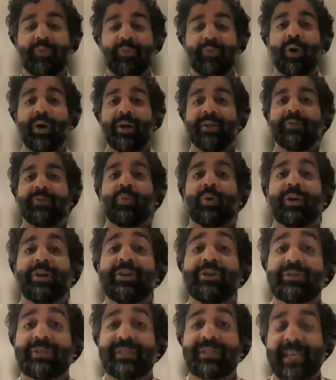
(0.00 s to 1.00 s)
What are
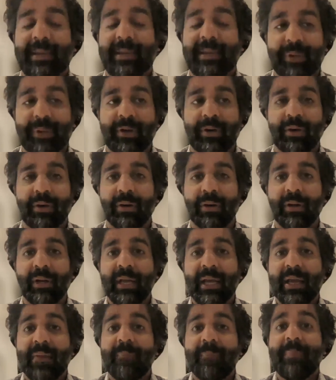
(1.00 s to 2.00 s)
your typical
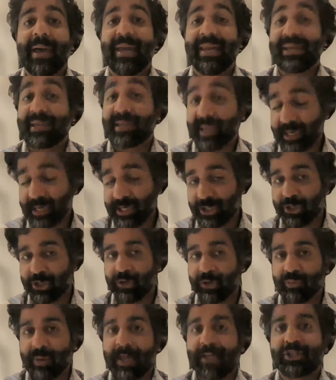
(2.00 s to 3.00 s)

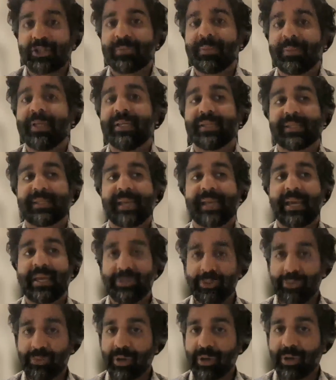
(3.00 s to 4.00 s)
medication regimens
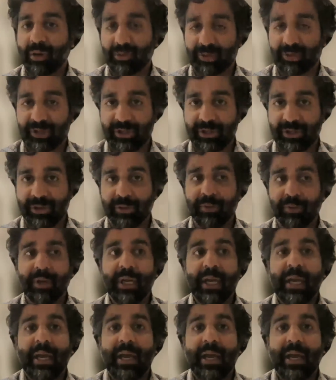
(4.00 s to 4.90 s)
that you go to?